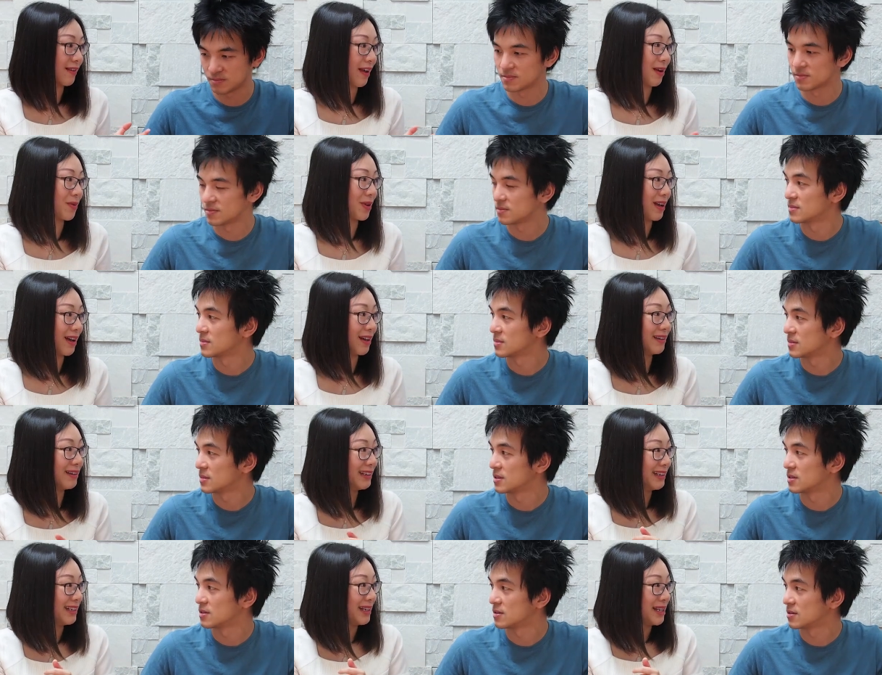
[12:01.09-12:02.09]
Speaker 1: area,
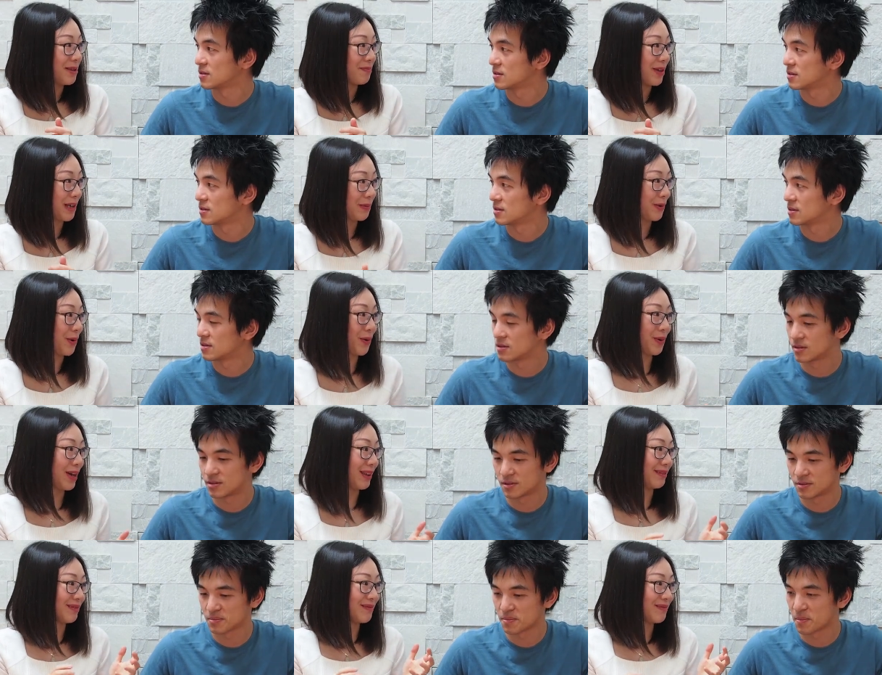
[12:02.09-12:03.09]
people
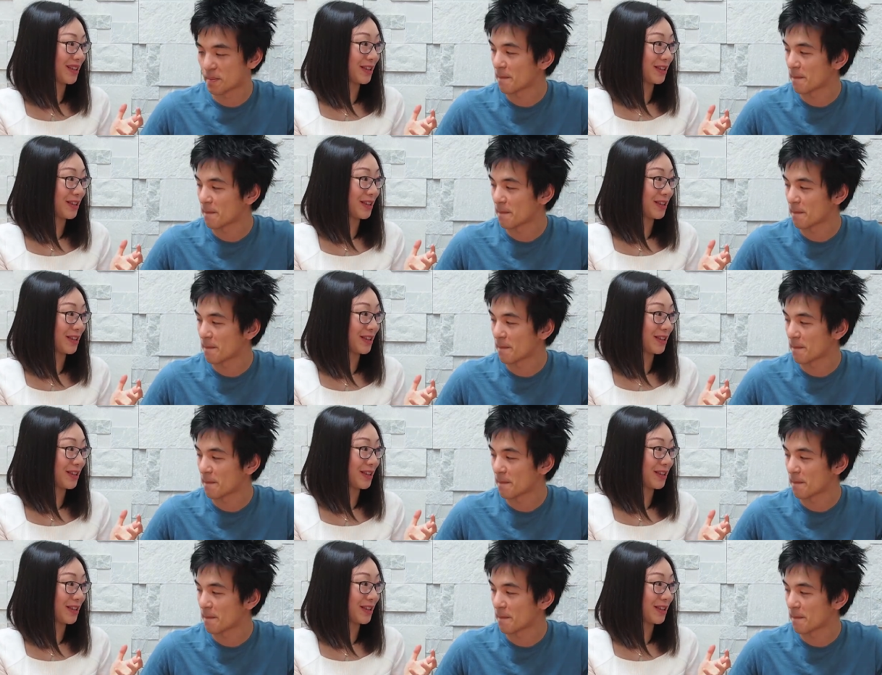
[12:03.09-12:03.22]
uh, they